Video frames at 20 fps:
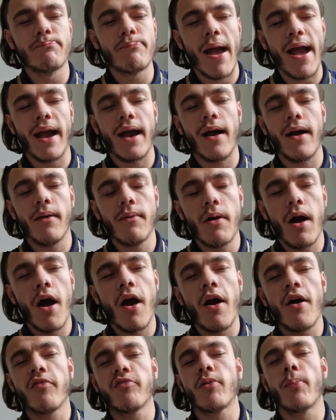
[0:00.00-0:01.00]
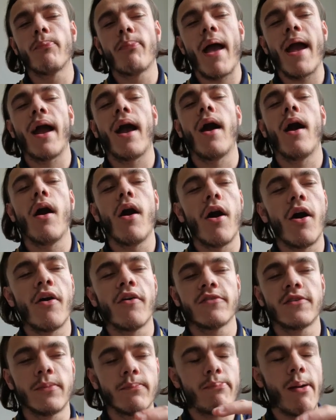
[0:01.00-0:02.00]
banger after banger
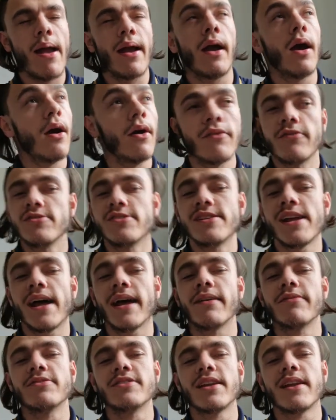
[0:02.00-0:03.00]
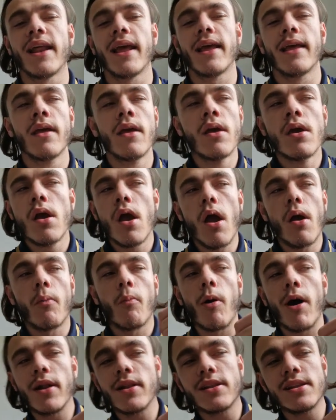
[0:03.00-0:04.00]
after banger of saves, didn't he?
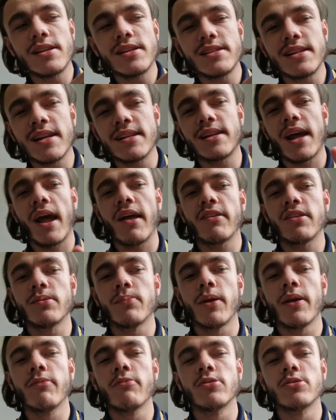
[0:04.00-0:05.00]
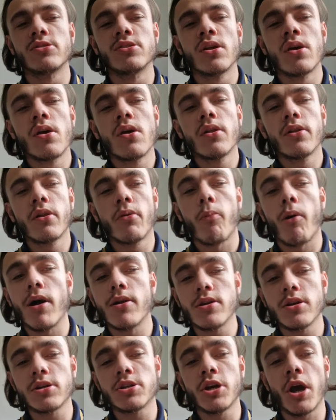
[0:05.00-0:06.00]
One sticks out to me was the
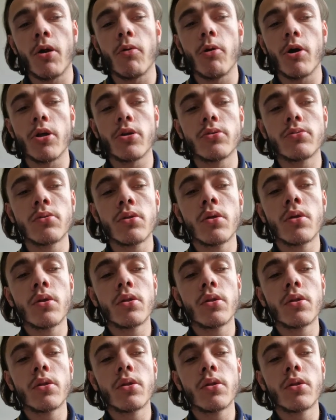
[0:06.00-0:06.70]
one at Charlton,